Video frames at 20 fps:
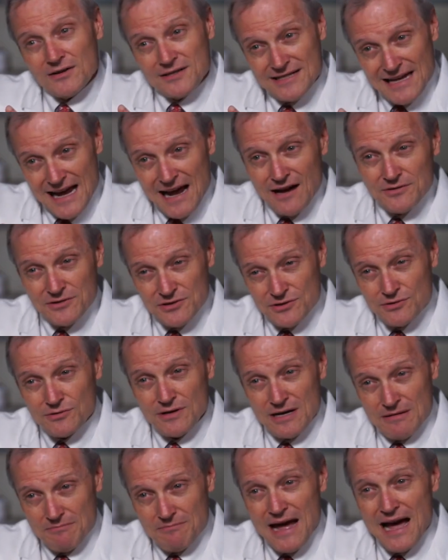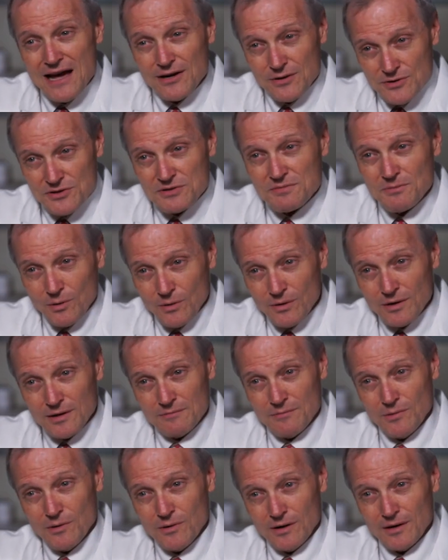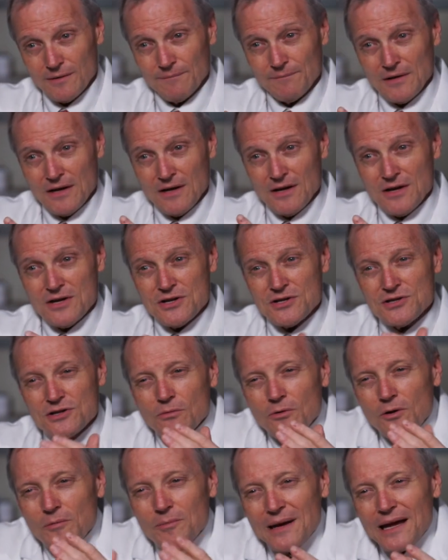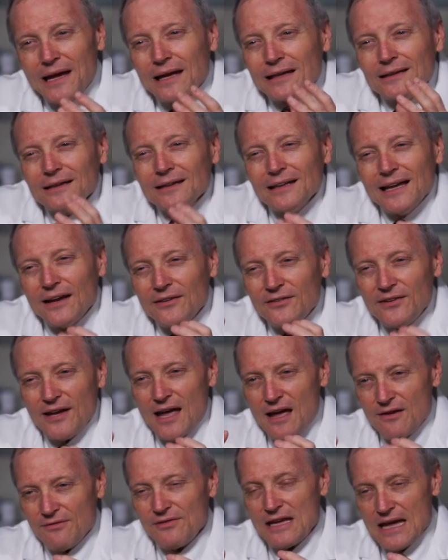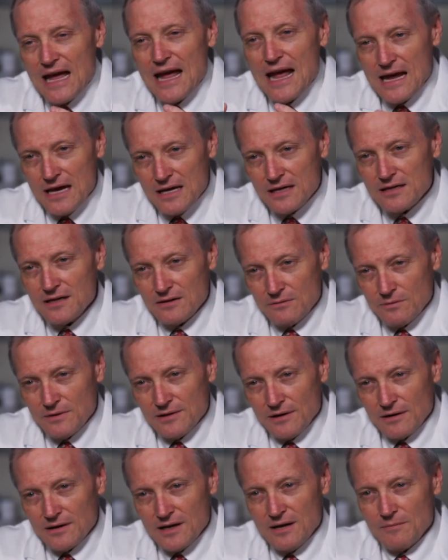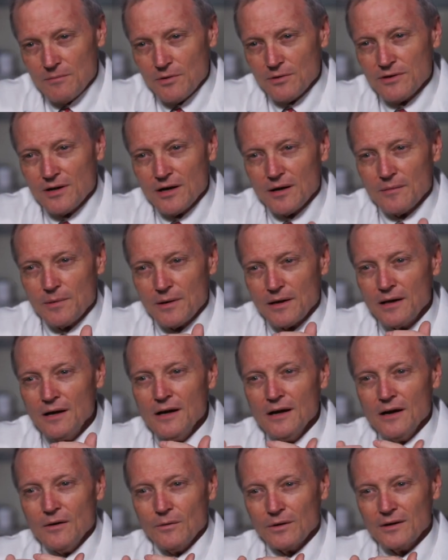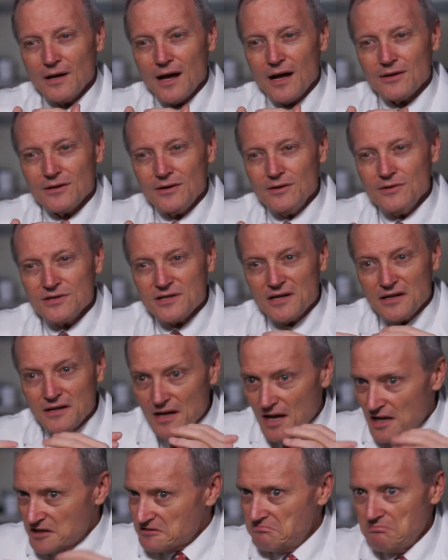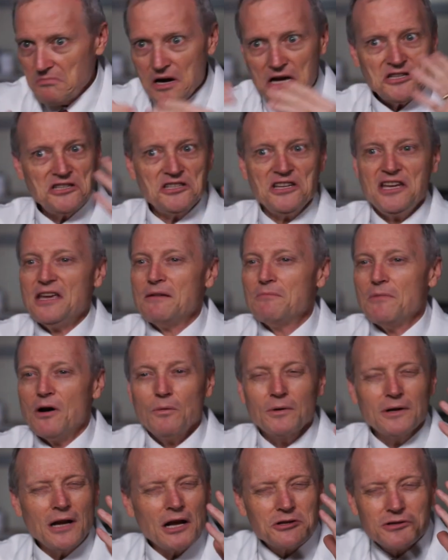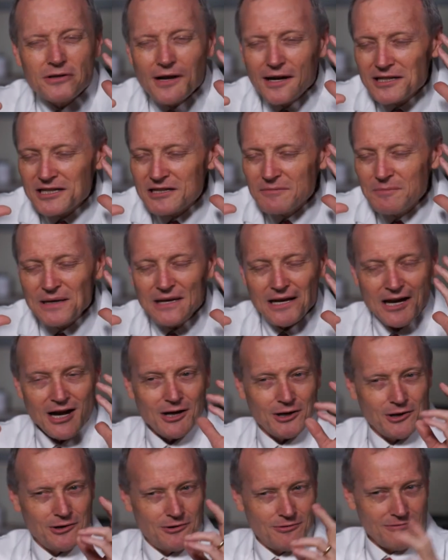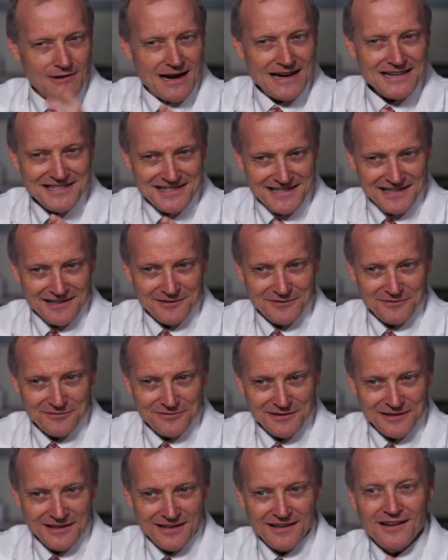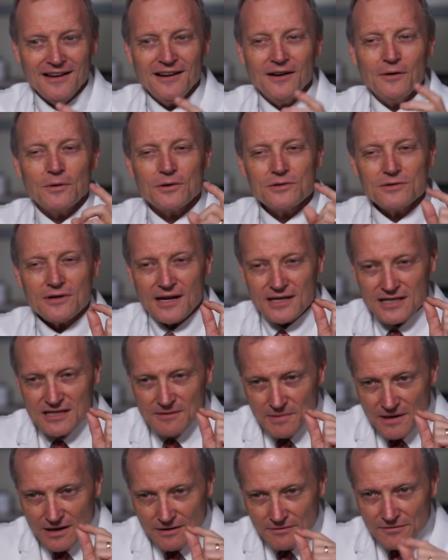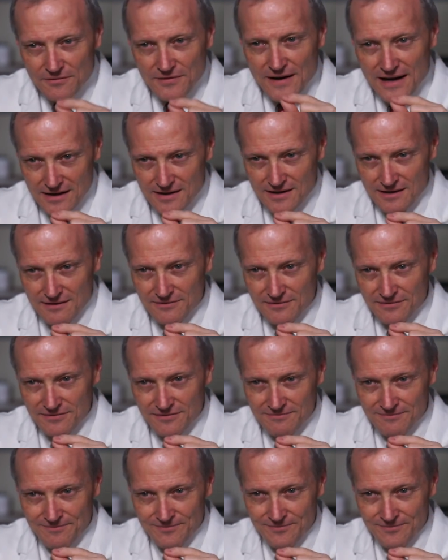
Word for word: downstream matters more and more. So we're being less heavy-handed with our chemotherapy. We're not using as much chemo. We're not trying to be aggressive. We're trying to be effective.